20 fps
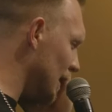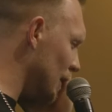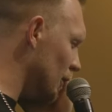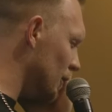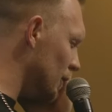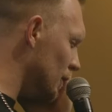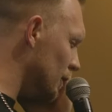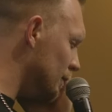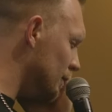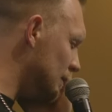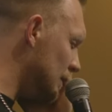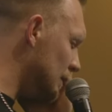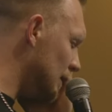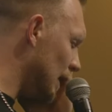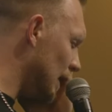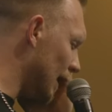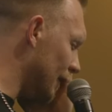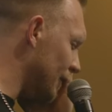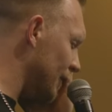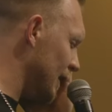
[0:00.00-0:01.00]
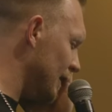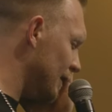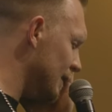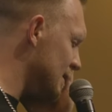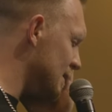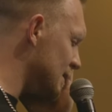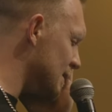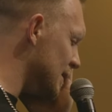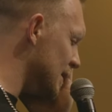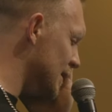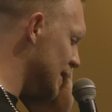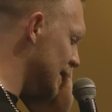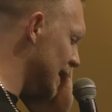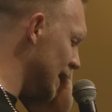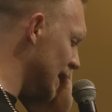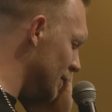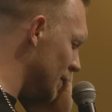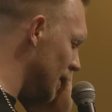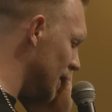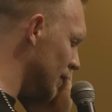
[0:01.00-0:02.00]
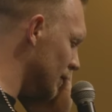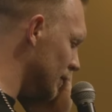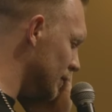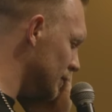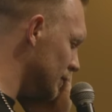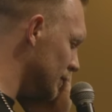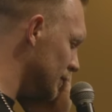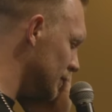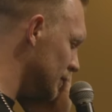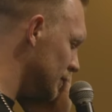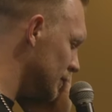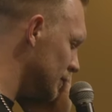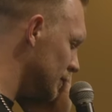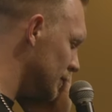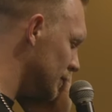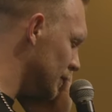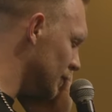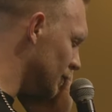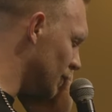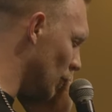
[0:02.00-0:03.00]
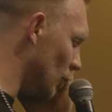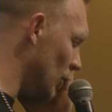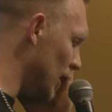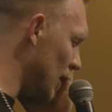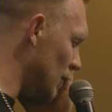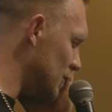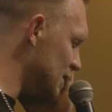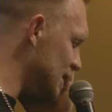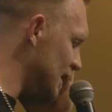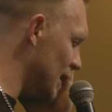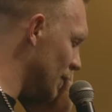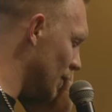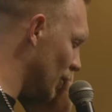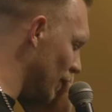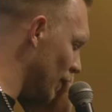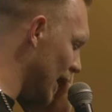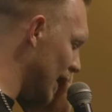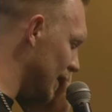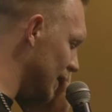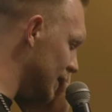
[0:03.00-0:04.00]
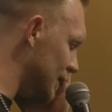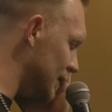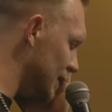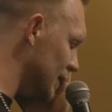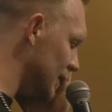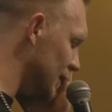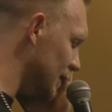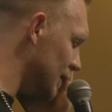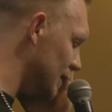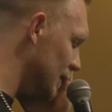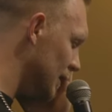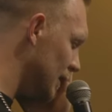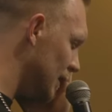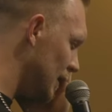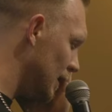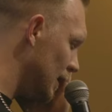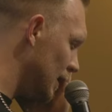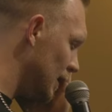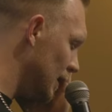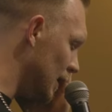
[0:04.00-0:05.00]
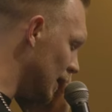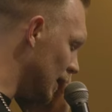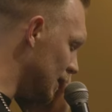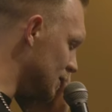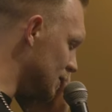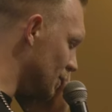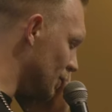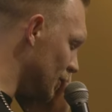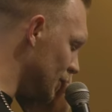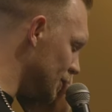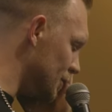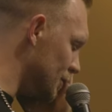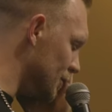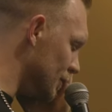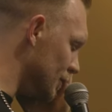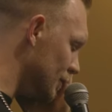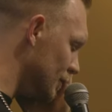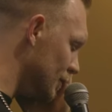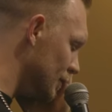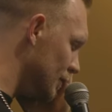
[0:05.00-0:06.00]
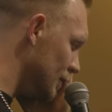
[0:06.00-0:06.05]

and I go, I think this is a demon from when I was in immorality as a preacher.